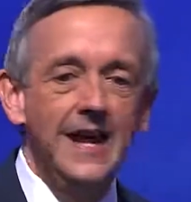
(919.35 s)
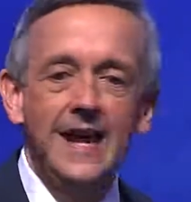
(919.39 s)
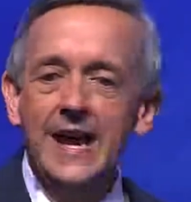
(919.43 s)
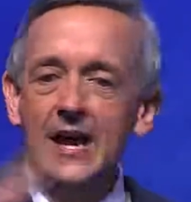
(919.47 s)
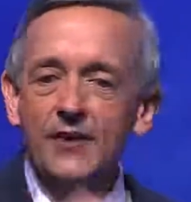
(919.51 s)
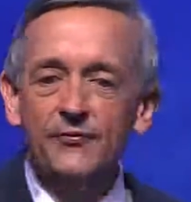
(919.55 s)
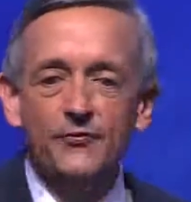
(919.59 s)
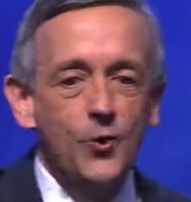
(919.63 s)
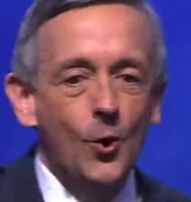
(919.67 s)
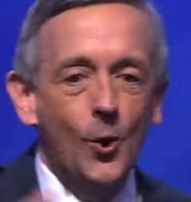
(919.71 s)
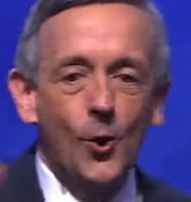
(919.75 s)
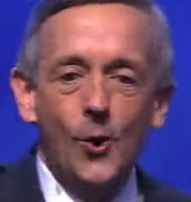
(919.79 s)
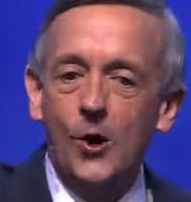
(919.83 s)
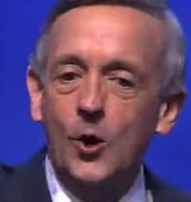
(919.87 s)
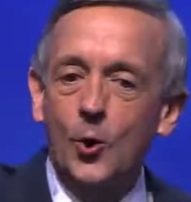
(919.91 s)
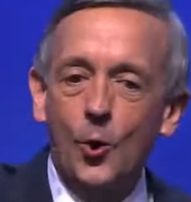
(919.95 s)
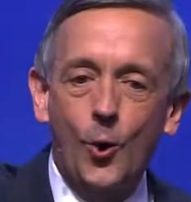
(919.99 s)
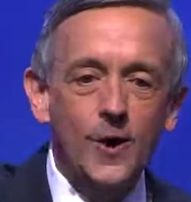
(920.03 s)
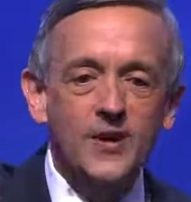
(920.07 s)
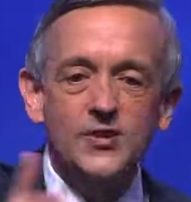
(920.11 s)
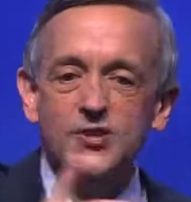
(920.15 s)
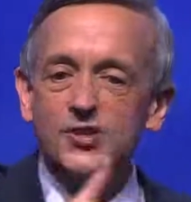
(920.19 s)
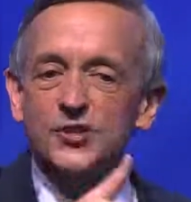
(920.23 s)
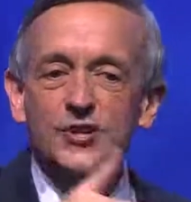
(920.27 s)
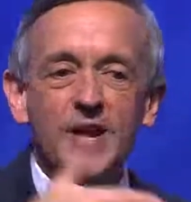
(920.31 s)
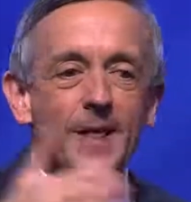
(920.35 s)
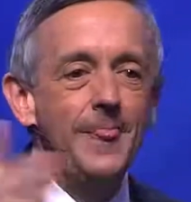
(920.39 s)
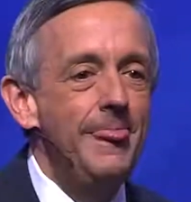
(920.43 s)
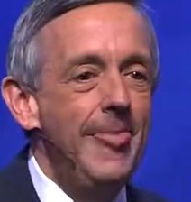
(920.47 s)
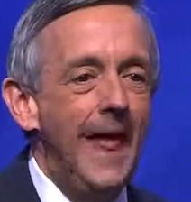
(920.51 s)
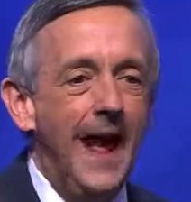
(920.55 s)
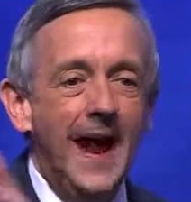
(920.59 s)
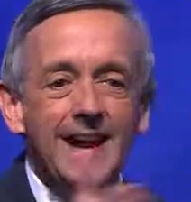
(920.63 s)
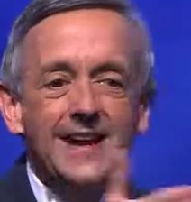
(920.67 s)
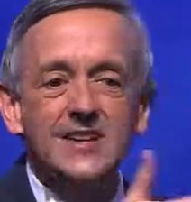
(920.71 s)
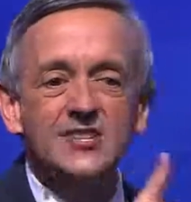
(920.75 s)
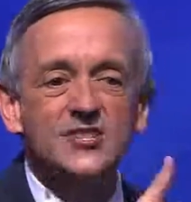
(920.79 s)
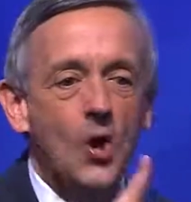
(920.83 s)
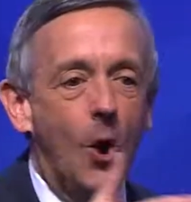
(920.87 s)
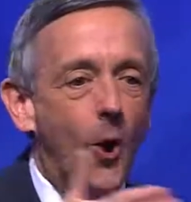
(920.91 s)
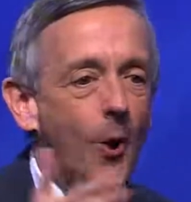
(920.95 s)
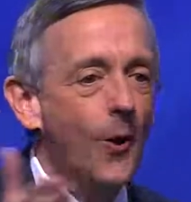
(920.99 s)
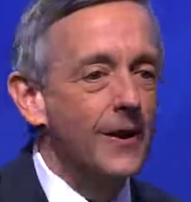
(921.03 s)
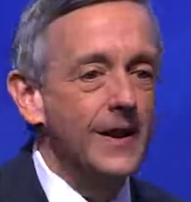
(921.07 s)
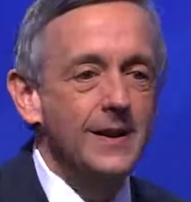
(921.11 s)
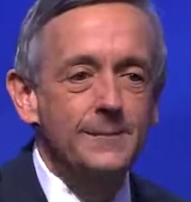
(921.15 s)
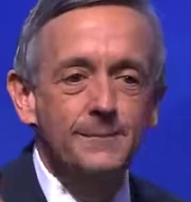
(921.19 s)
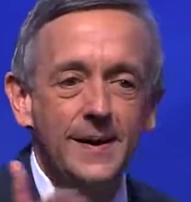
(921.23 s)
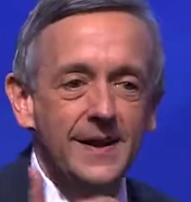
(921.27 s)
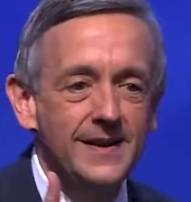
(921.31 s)
If you're a Christian, that has
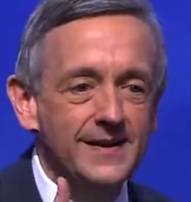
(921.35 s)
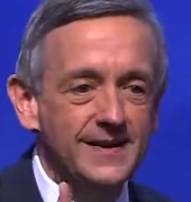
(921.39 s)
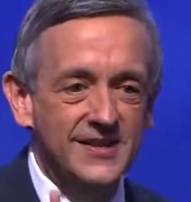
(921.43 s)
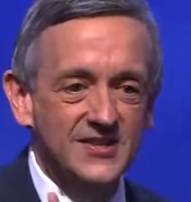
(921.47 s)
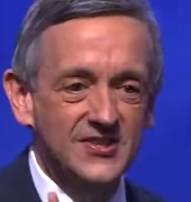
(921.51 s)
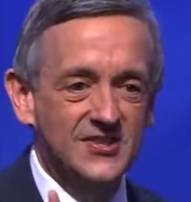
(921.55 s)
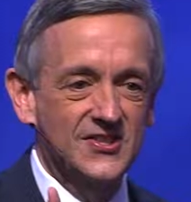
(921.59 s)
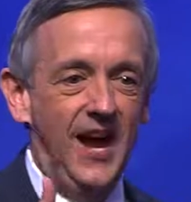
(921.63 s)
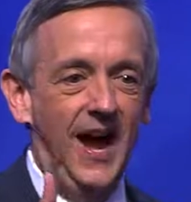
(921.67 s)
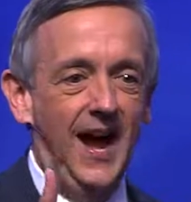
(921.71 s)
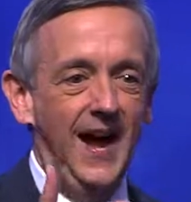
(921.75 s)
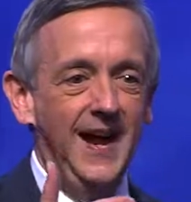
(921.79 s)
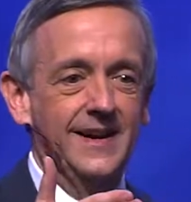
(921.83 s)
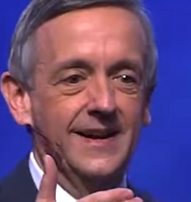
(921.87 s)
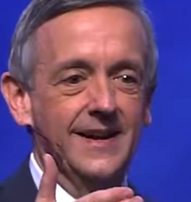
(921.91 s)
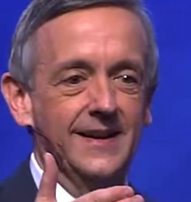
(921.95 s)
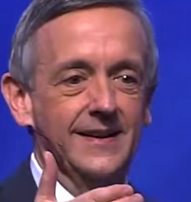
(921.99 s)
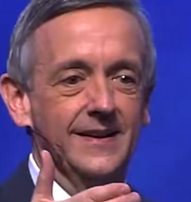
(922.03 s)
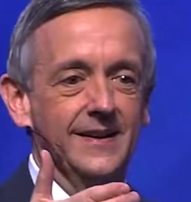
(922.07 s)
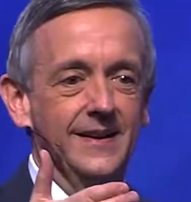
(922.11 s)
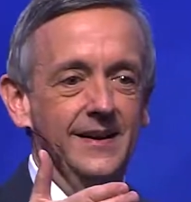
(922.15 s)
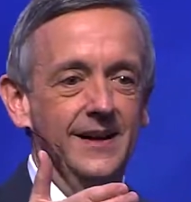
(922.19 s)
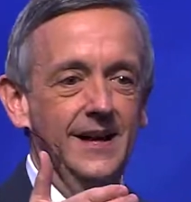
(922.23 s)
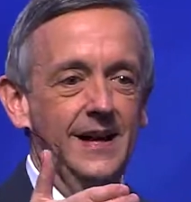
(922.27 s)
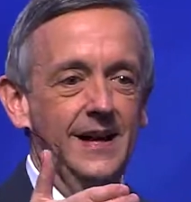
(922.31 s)
already been decided